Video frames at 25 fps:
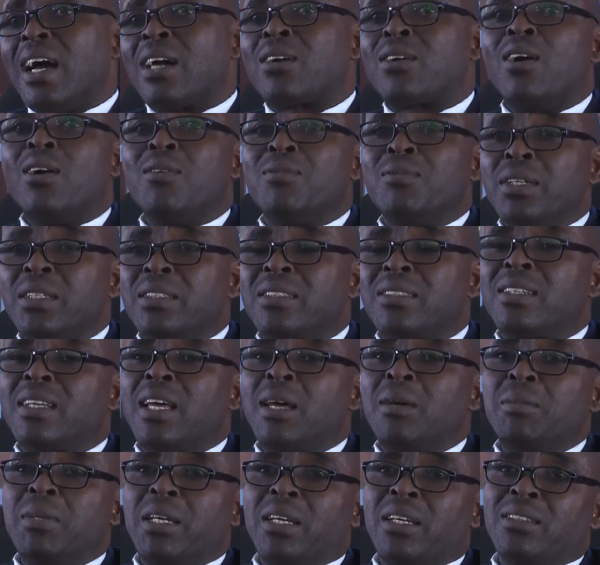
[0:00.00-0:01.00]
convince them,
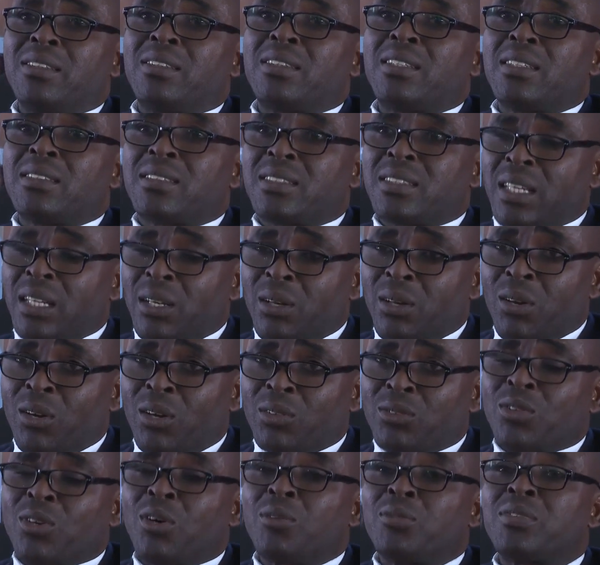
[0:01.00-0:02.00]
it takes a
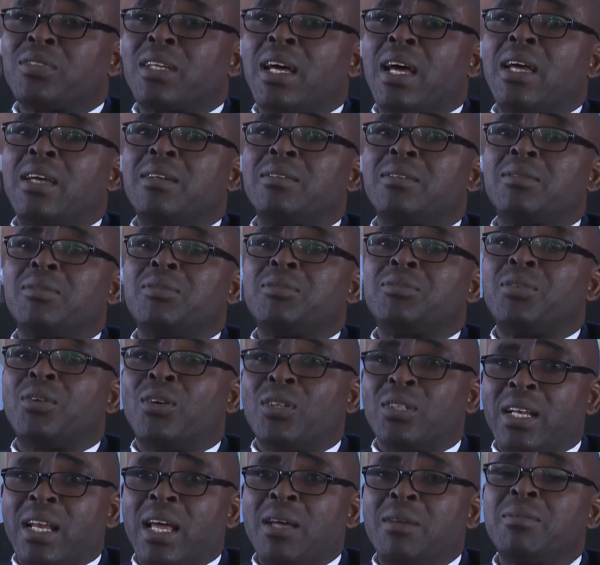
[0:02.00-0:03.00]
lot of time for
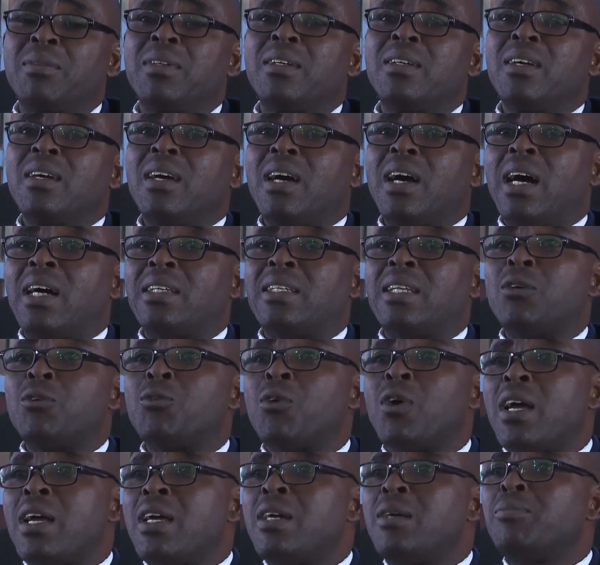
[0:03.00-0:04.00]
them. And they
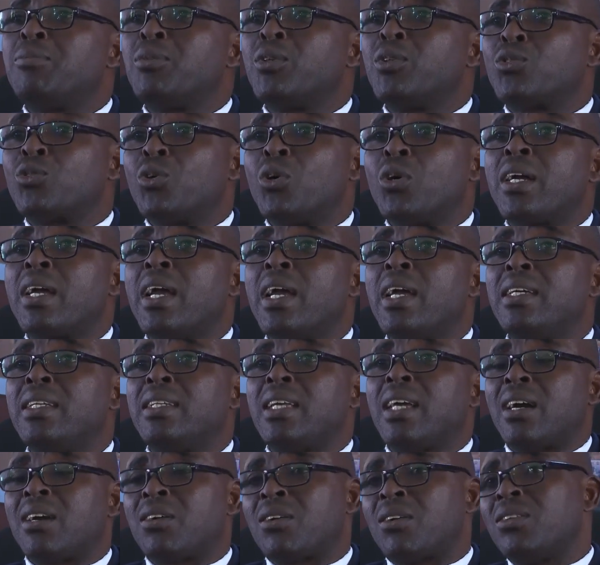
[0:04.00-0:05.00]
were able to gain
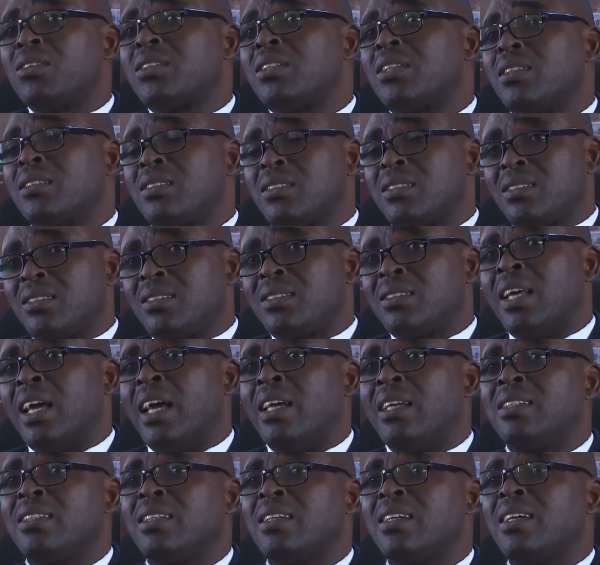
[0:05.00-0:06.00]
their conscience there